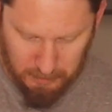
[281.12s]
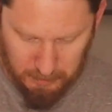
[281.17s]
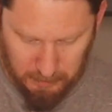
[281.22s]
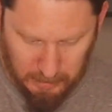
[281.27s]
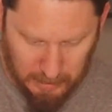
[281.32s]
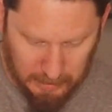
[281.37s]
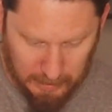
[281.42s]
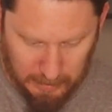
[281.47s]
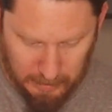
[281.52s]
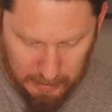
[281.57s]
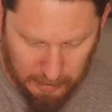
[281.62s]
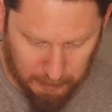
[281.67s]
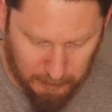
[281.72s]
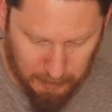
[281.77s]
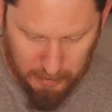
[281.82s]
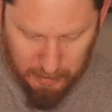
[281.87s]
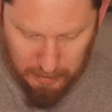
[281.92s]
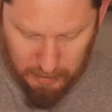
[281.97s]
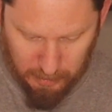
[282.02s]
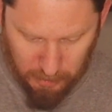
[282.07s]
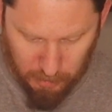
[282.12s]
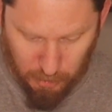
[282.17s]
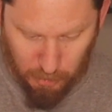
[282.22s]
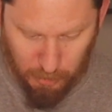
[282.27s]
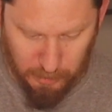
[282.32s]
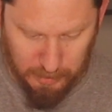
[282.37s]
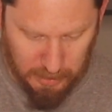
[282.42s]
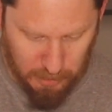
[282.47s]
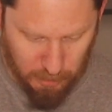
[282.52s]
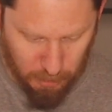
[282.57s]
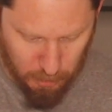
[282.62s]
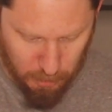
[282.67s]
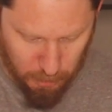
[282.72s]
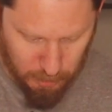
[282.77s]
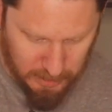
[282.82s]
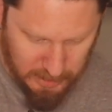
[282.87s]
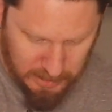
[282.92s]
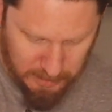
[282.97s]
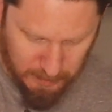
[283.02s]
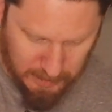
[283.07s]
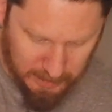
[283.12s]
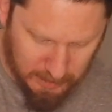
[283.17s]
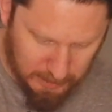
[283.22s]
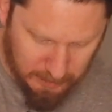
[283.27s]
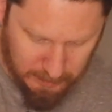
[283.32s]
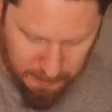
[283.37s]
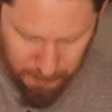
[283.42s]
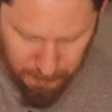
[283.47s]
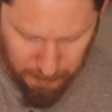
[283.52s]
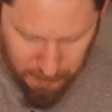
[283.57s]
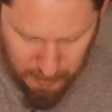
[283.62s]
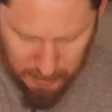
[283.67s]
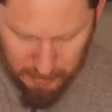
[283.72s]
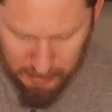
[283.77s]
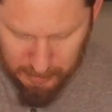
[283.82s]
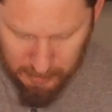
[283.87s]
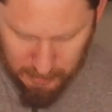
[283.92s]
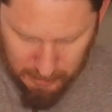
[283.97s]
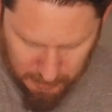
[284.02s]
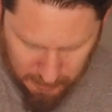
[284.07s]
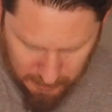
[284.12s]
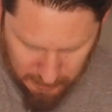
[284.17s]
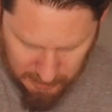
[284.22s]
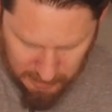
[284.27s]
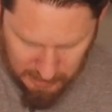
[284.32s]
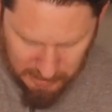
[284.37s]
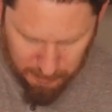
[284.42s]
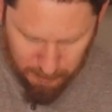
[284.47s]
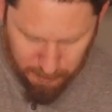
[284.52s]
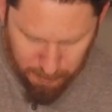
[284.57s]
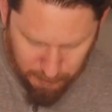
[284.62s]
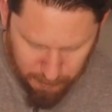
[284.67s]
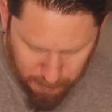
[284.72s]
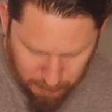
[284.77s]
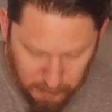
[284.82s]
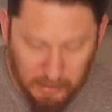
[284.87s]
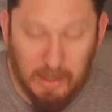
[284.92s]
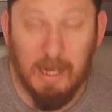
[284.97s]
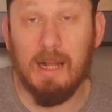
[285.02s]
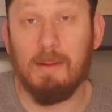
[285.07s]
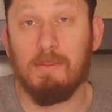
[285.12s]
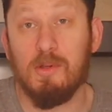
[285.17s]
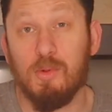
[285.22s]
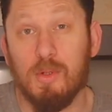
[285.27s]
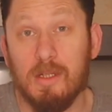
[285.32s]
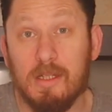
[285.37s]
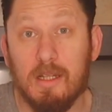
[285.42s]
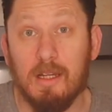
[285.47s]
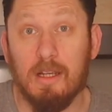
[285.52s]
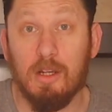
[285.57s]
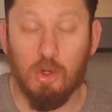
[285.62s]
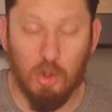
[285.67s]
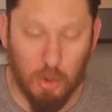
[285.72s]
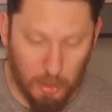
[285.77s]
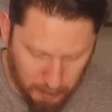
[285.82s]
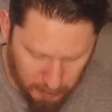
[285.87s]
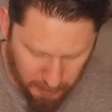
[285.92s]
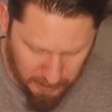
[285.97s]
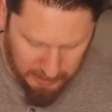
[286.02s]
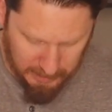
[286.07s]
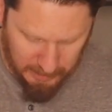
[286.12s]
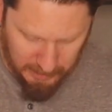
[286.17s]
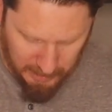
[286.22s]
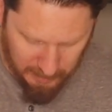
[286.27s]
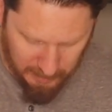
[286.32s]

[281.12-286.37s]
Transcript: And again, I mean, you don't need to do this, but it helps with incorporating